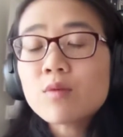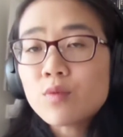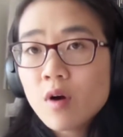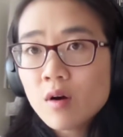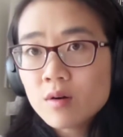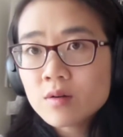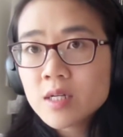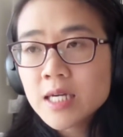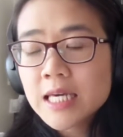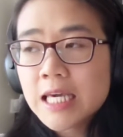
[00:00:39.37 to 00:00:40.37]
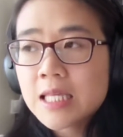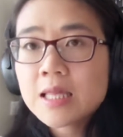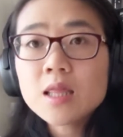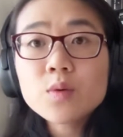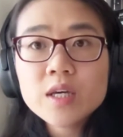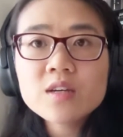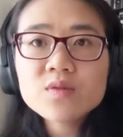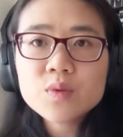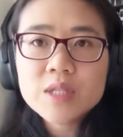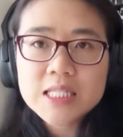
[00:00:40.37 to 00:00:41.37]
wrong in looking
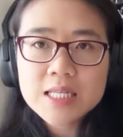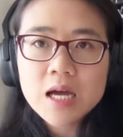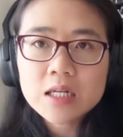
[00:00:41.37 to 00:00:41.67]
for these